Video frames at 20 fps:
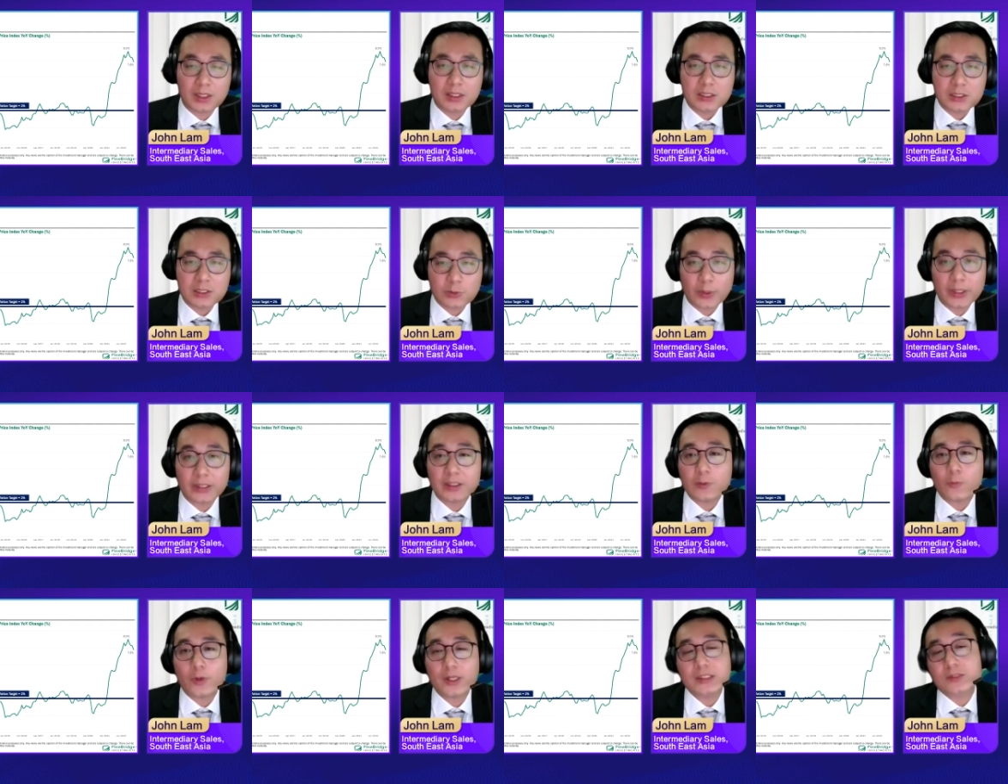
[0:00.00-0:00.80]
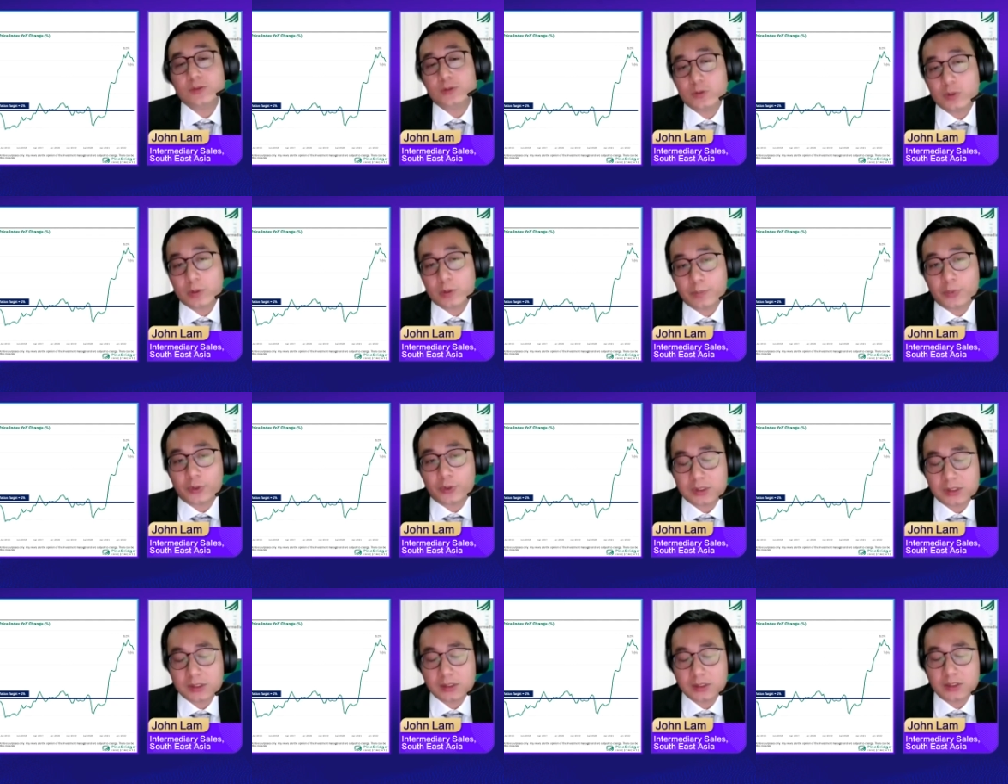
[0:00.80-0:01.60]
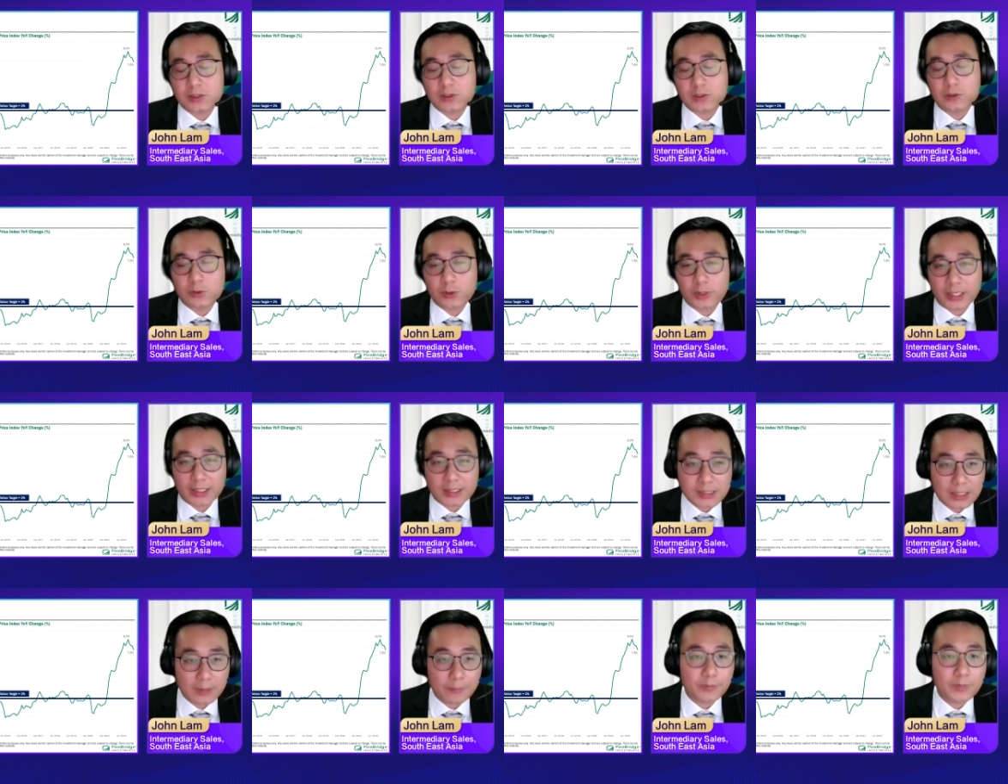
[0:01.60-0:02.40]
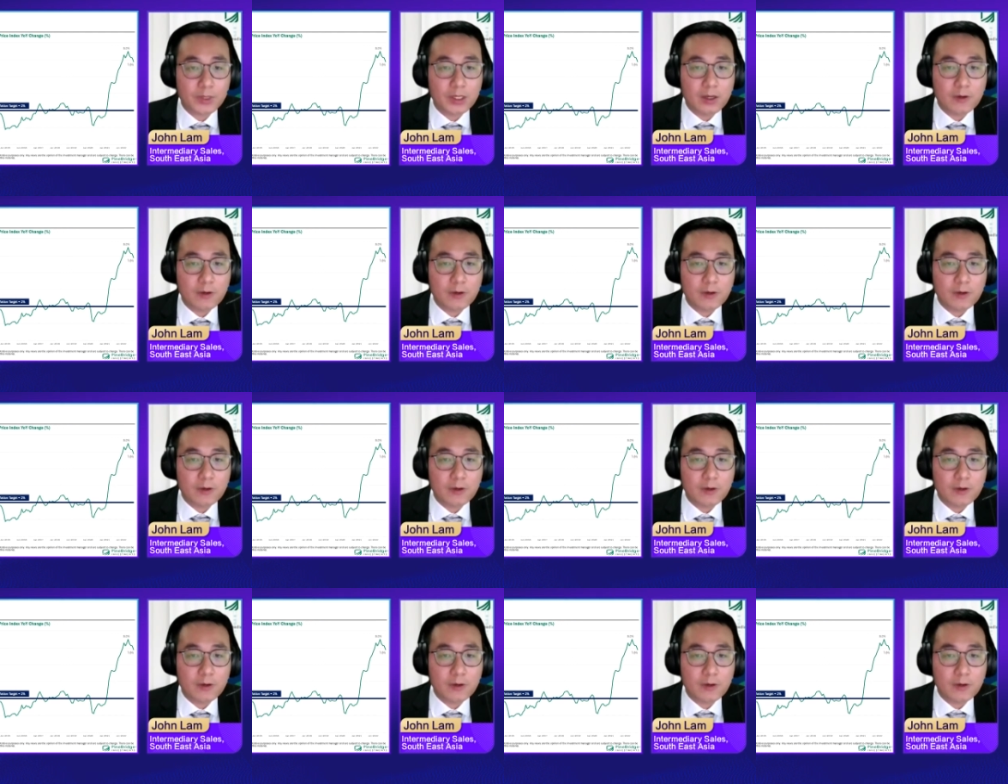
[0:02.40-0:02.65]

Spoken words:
So I think what's also important is to look at some